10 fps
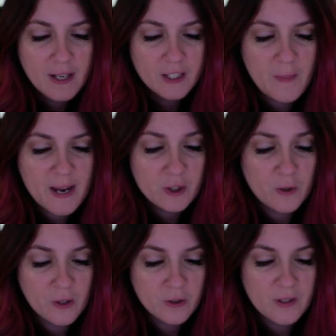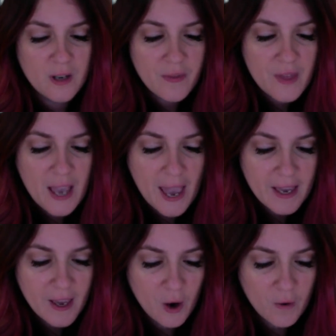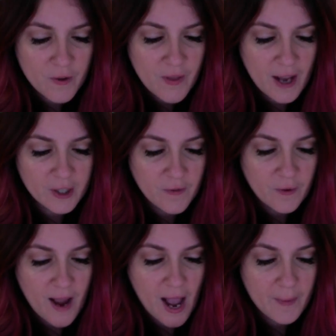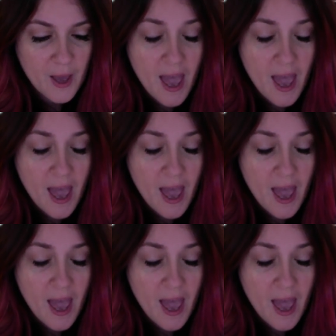to make sure that there's nothing hanging over the edge of the wrap.